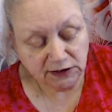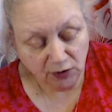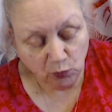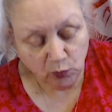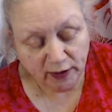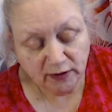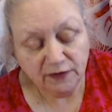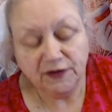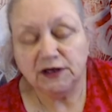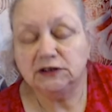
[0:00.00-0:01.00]
when
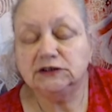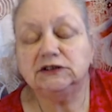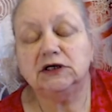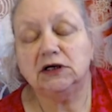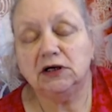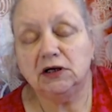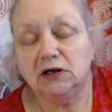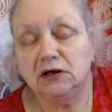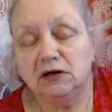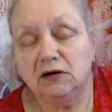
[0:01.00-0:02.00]
things
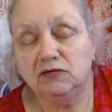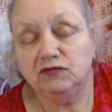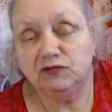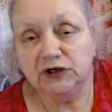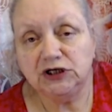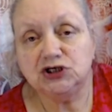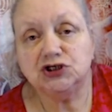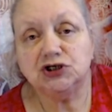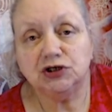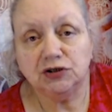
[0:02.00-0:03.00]
reach
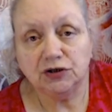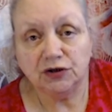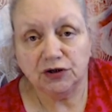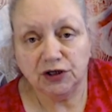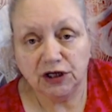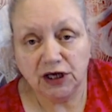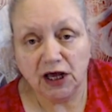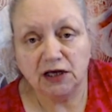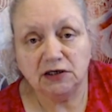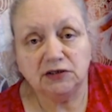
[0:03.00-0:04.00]
the
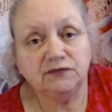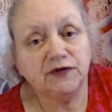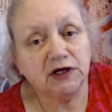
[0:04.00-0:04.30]
end of their